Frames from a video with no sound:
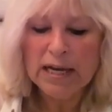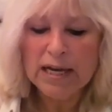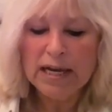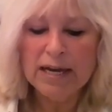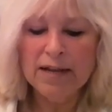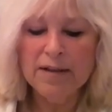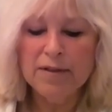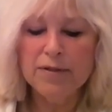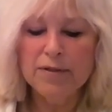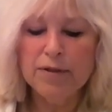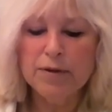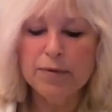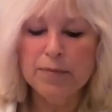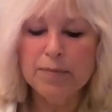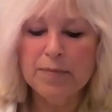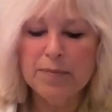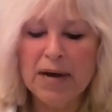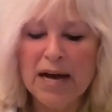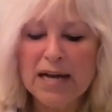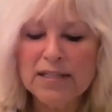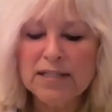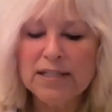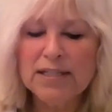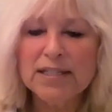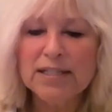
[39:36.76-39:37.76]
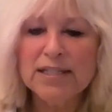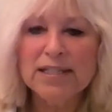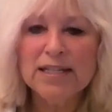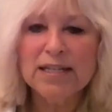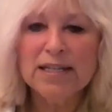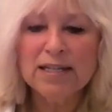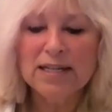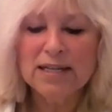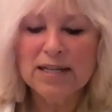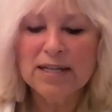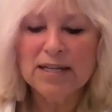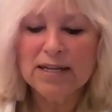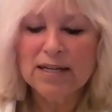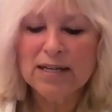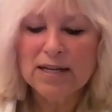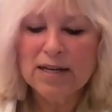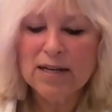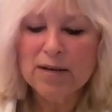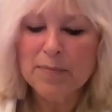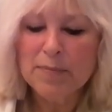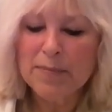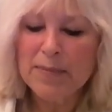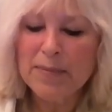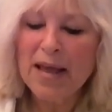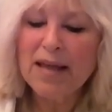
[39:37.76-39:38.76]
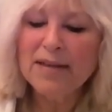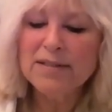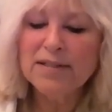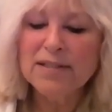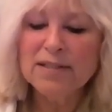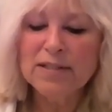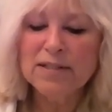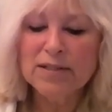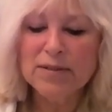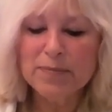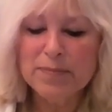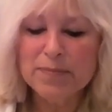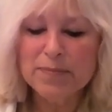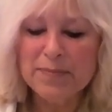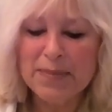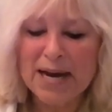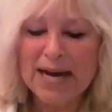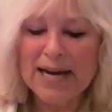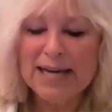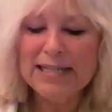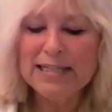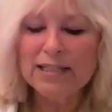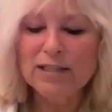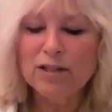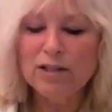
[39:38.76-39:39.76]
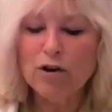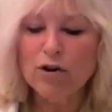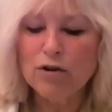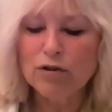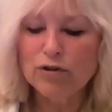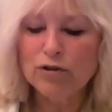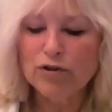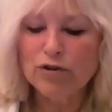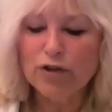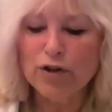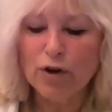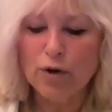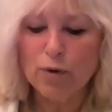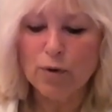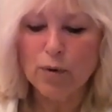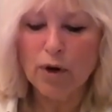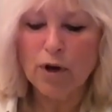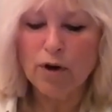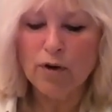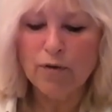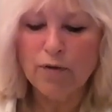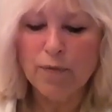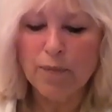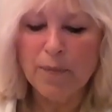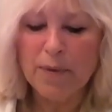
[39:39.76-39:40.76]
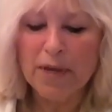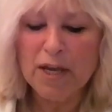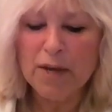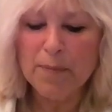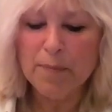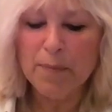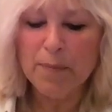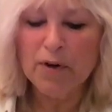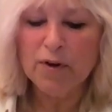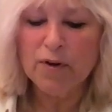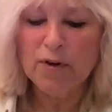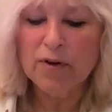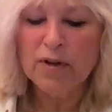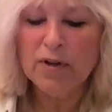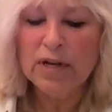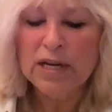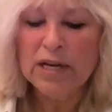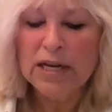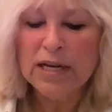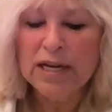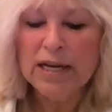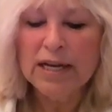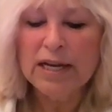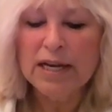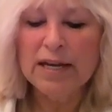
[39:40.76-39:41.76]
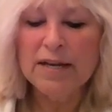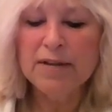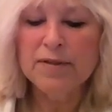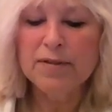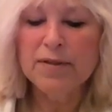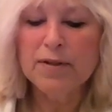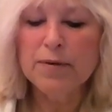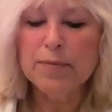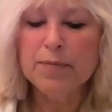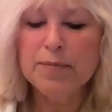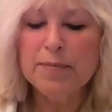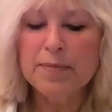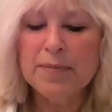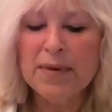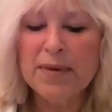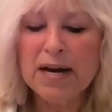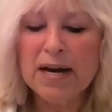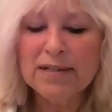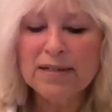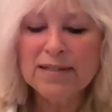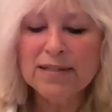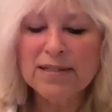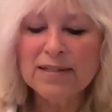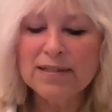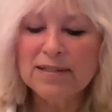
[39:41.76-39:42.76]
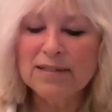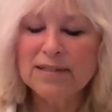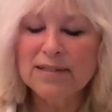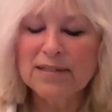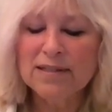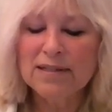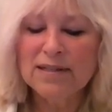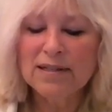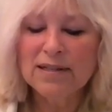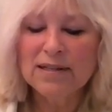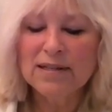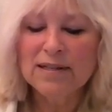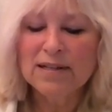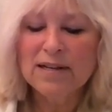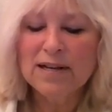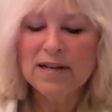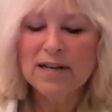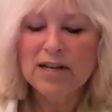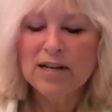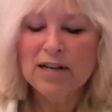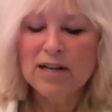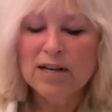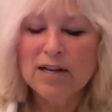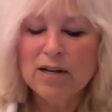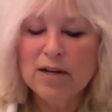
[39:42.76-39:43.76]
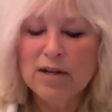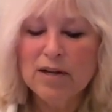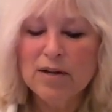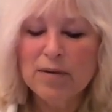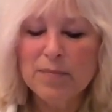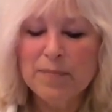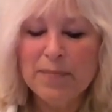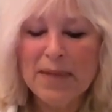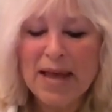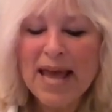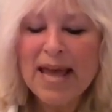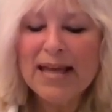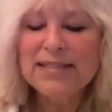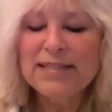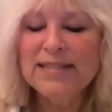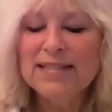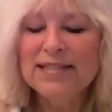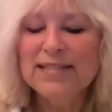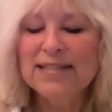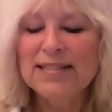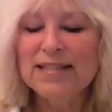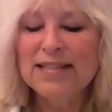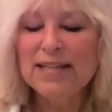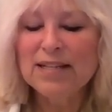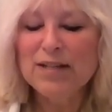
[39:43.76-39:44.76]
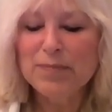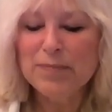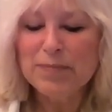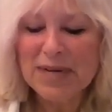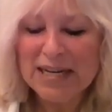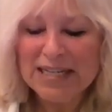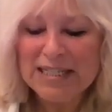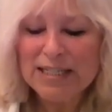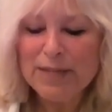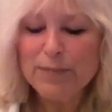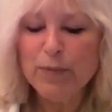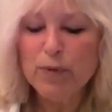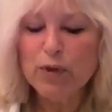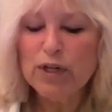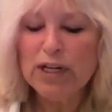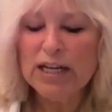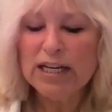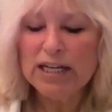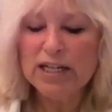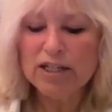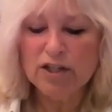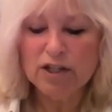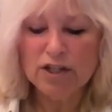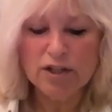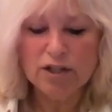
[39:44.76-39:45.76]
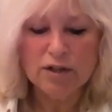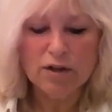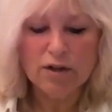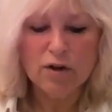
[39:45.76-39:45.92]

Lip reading: in the mass mind control of people, in the mass mass manipulation